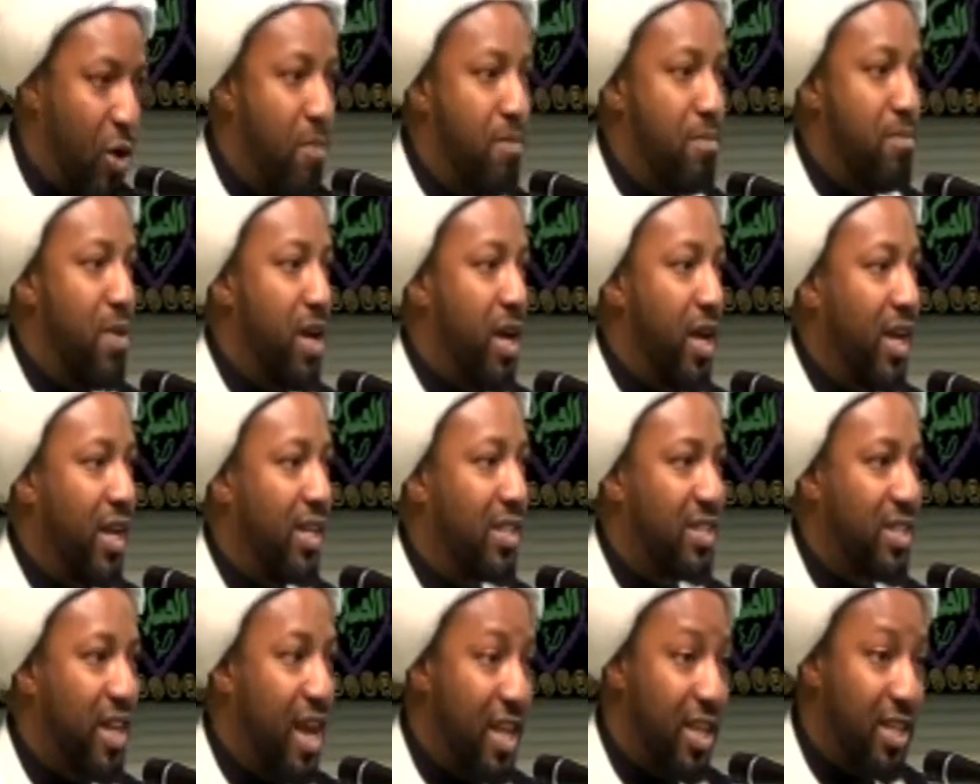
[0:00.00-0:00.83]

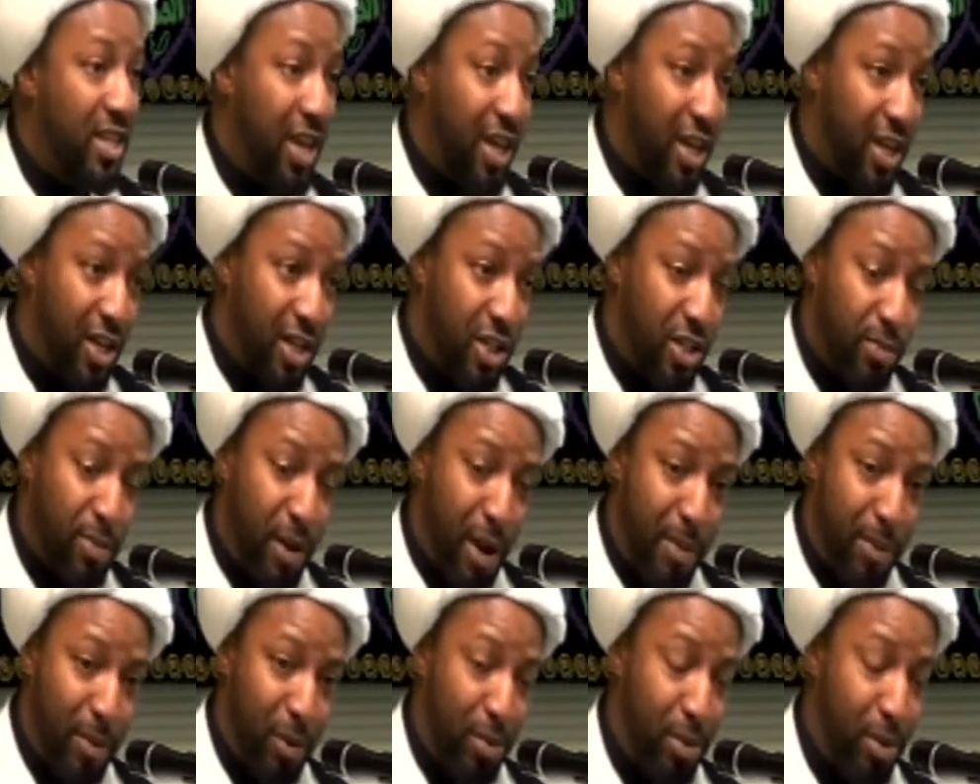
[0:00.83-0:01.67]
Ummah, has not taken its
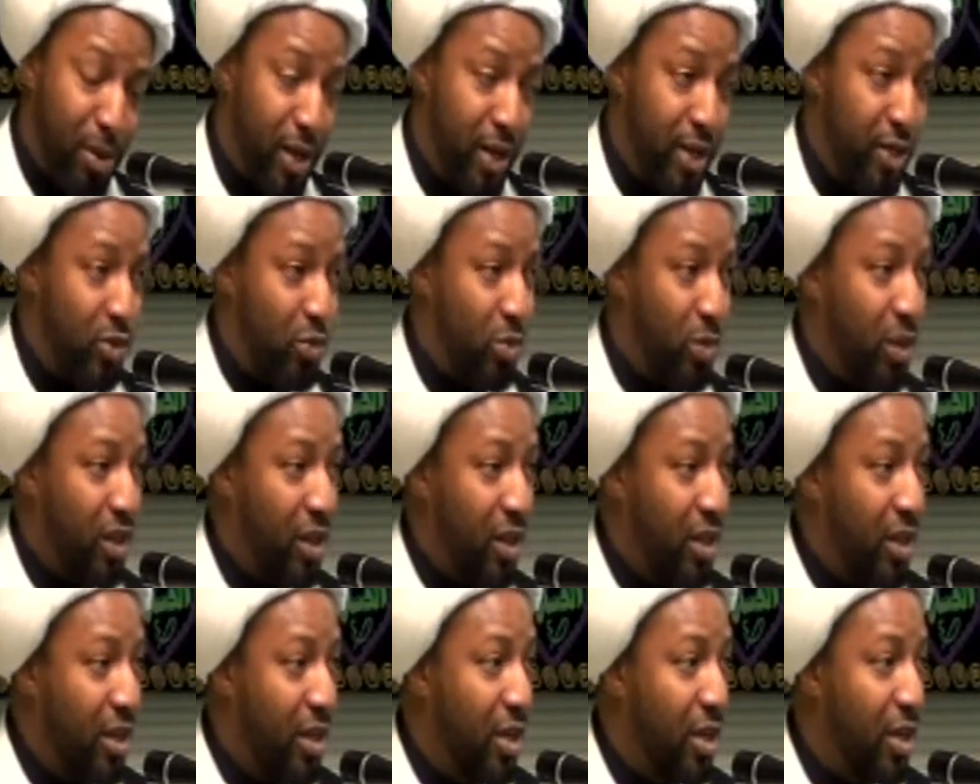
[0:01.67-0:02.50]
proper place
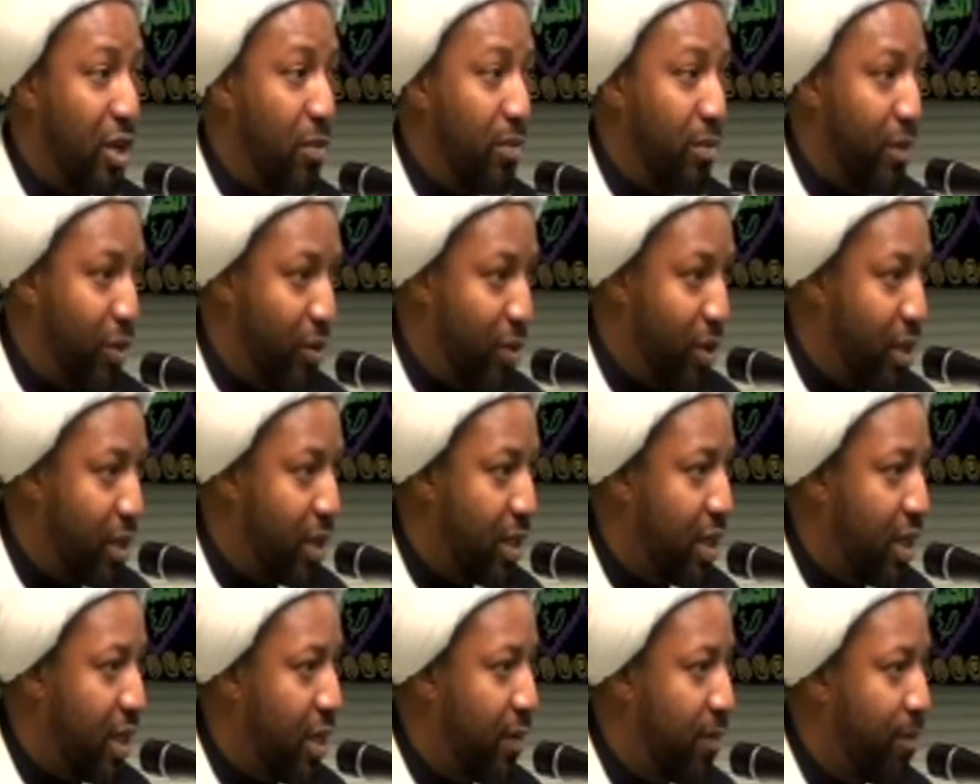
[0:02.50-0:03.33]
within the
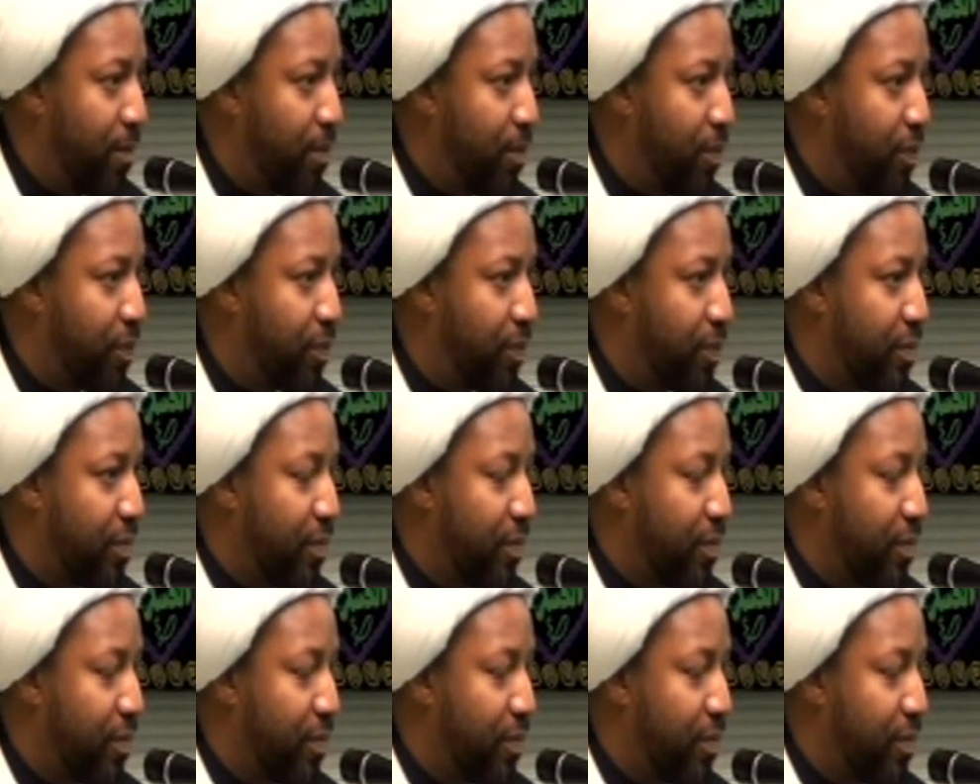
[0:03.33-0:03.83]
community,